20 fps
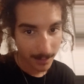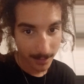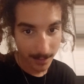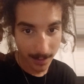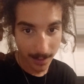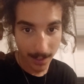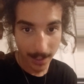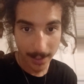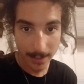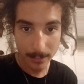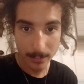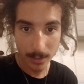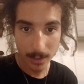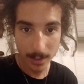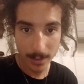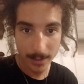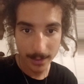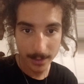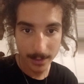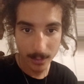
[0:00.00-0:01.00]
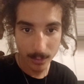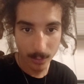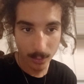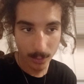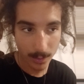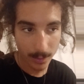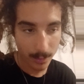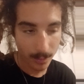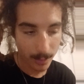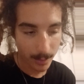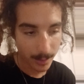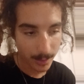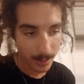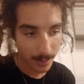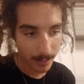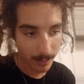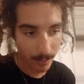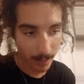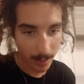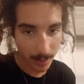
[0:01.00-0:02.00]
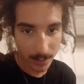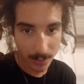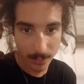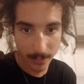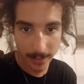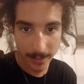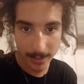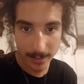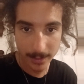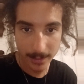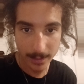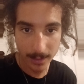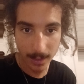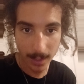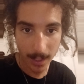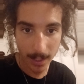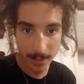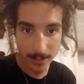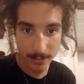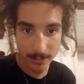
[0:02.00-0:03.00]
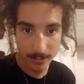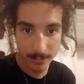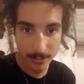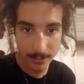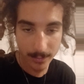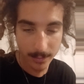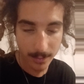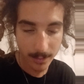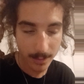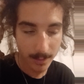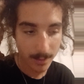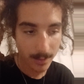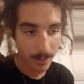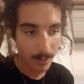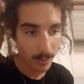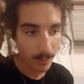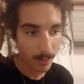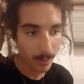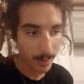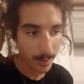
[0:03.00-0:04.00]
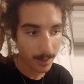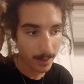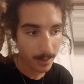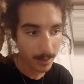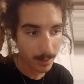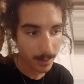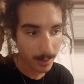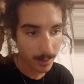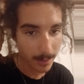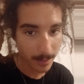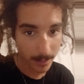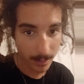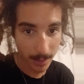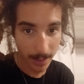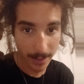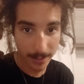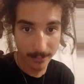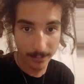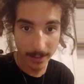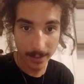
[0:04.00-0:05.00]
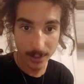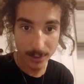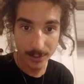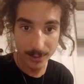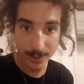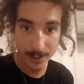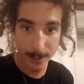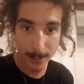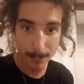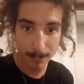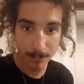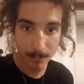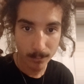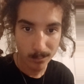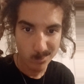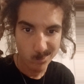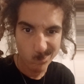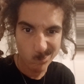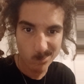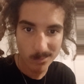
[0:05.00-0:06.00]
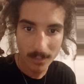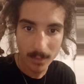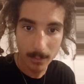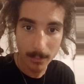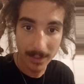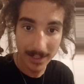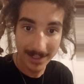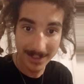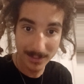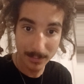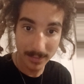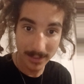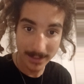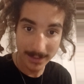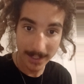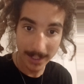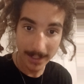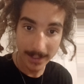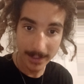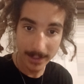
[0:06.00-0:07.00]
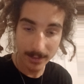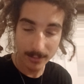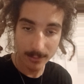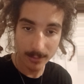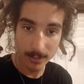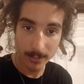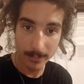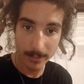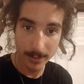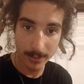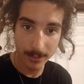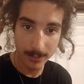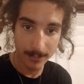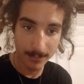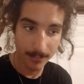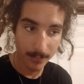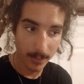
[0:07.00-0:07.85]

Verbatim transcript: the light body or or just fluctuate your life right uh, your life energy but it's been taken from you